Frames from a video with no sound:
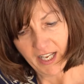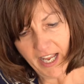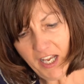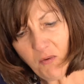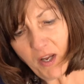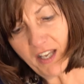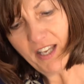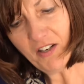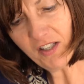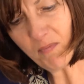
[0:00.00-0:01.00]
Anyway,
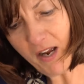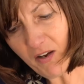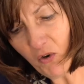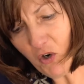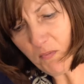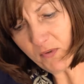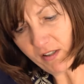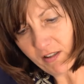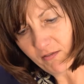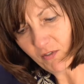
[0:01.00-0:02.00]
here's my herbs.